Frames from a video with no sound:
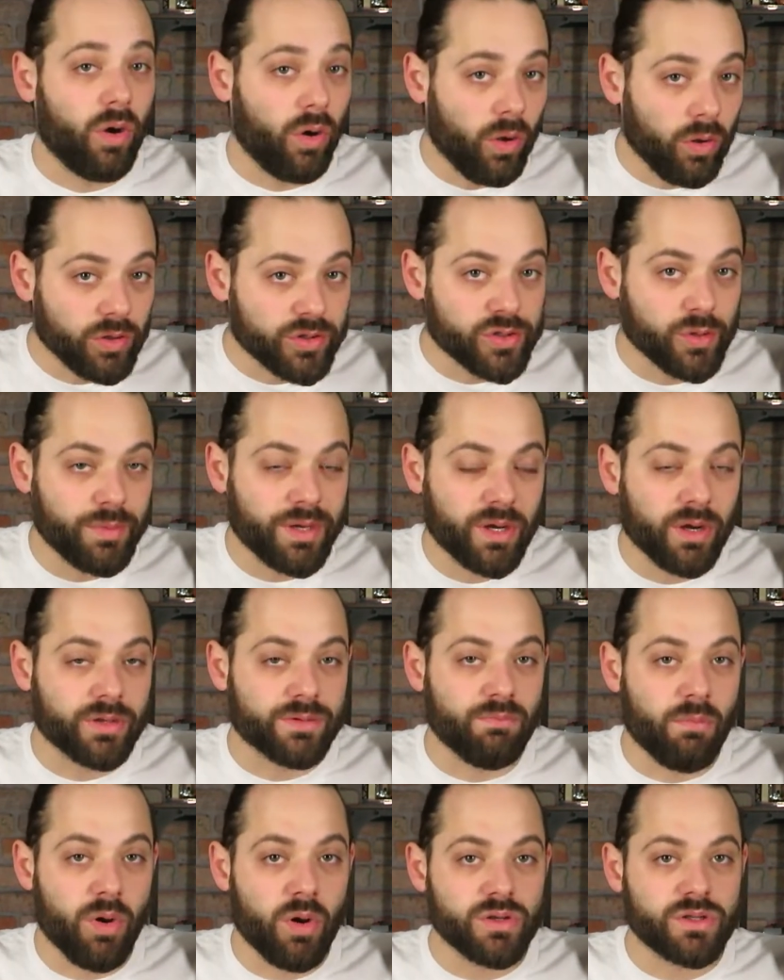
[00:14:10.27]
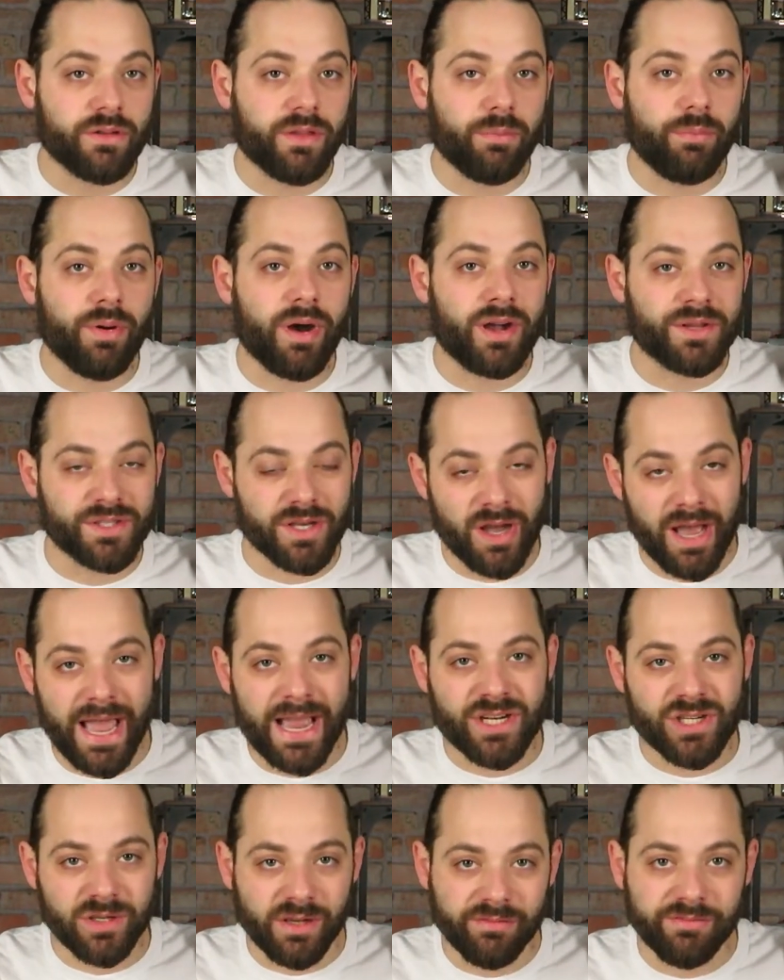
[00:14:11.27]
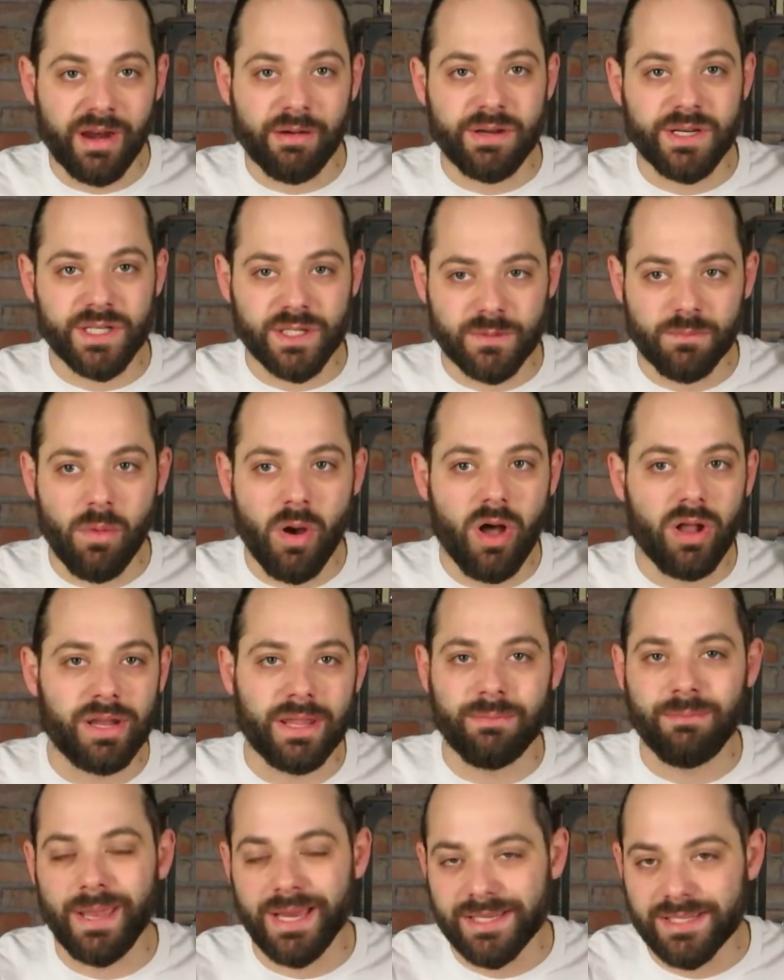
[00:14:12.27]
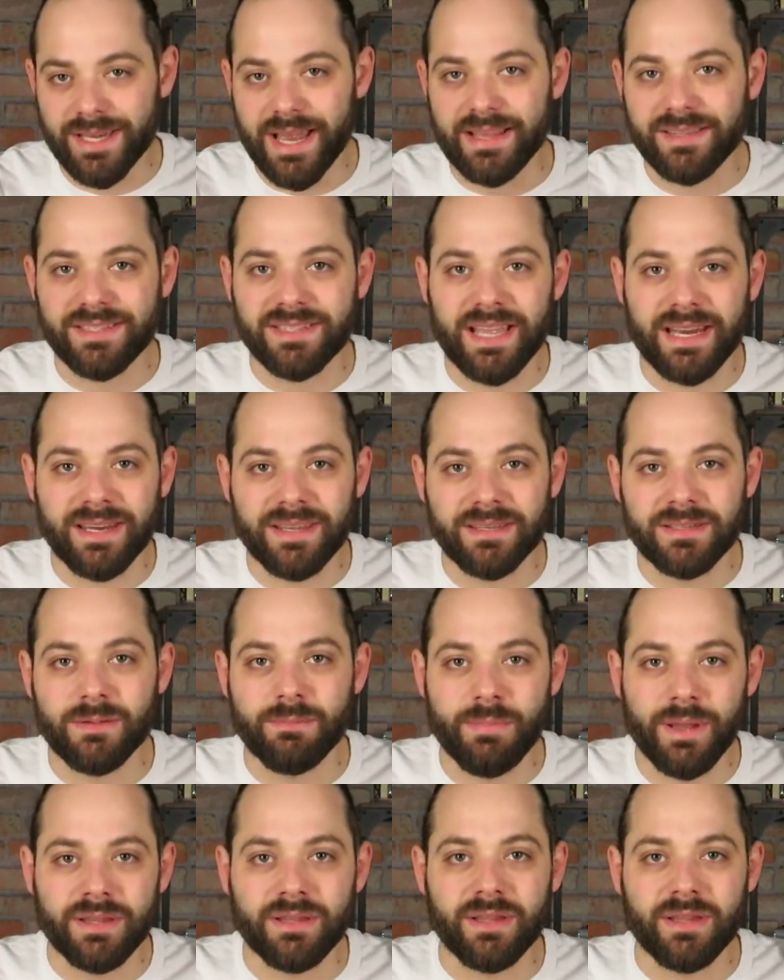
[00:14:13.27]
Also, because most of the parts are actually very small, it makes sense that it is a